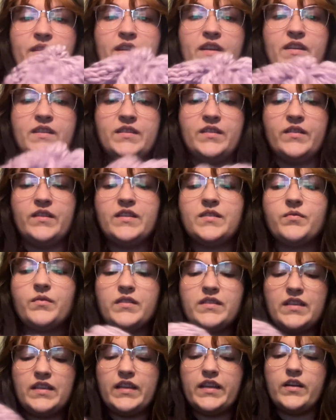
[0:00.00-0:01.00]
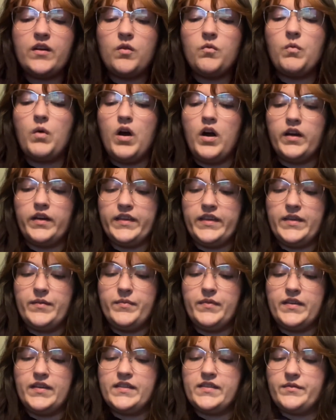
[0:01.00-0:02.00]
So this one's a little wonky
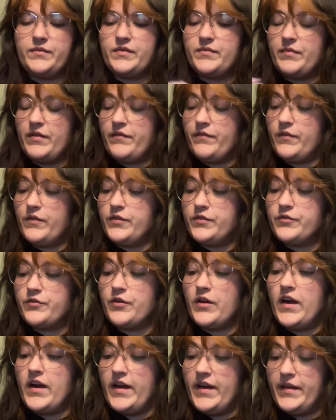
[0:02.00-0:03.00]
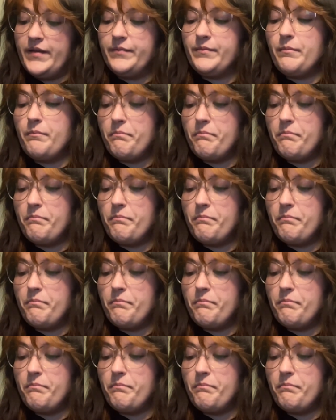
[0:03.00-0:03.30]
because it was my first try,